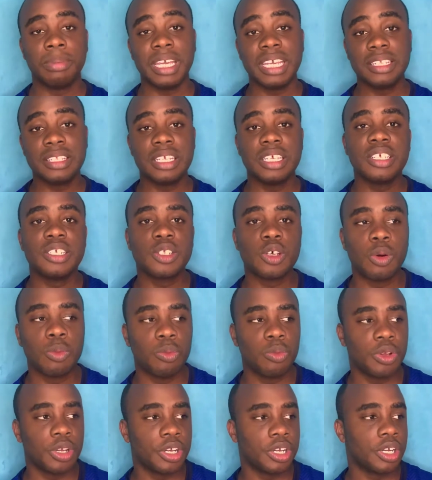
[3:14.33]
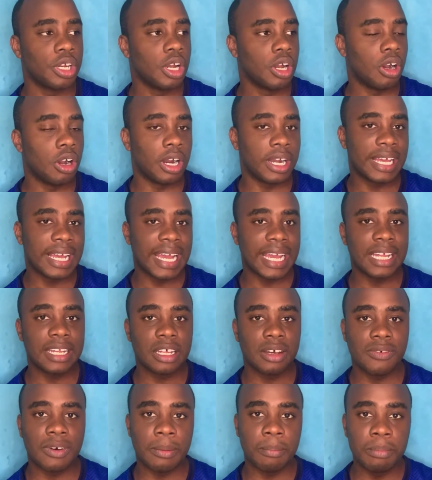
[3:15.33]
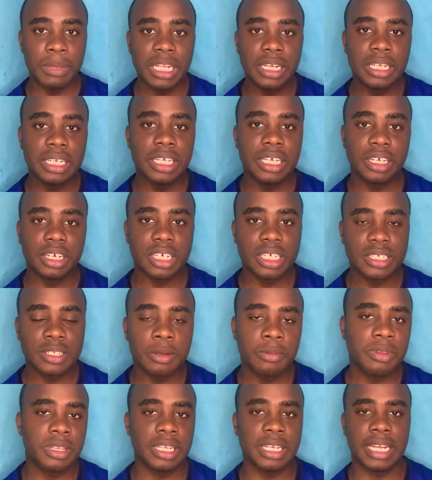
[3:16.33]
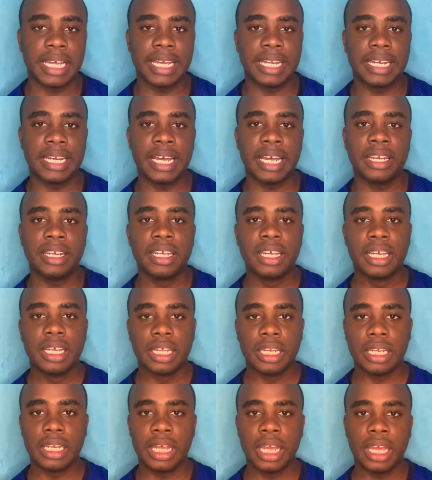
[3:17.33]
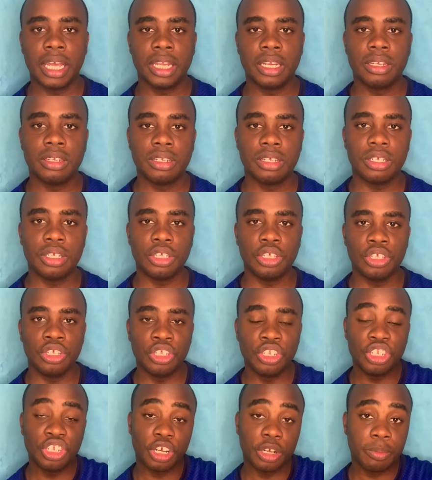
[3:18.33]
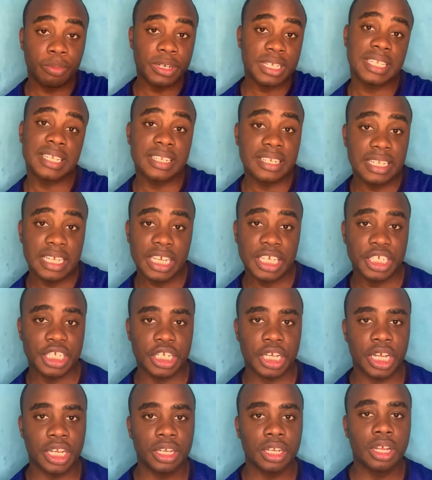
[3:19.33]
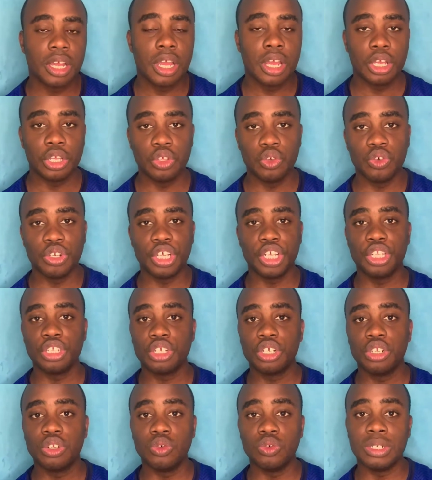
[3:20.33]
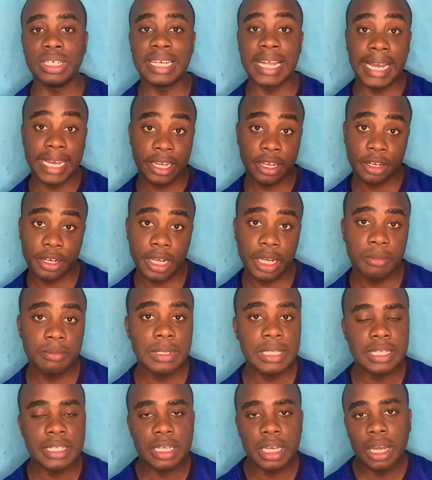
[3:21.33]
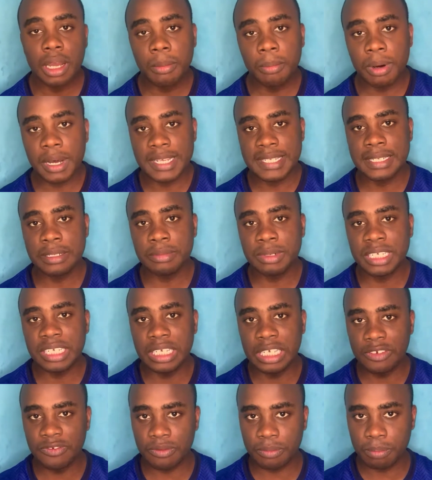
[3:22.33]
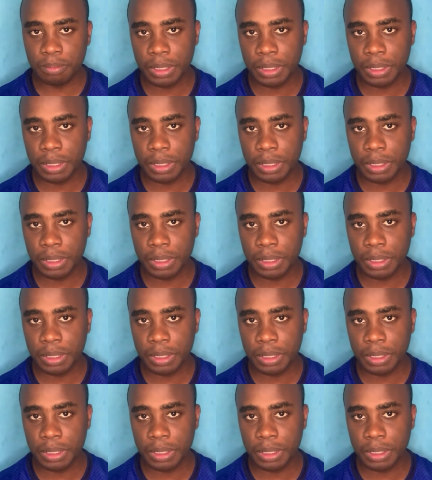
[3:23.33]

painting somewhere or the height of a building or something like that, then in your presentation, you'd include diagrams, possibly even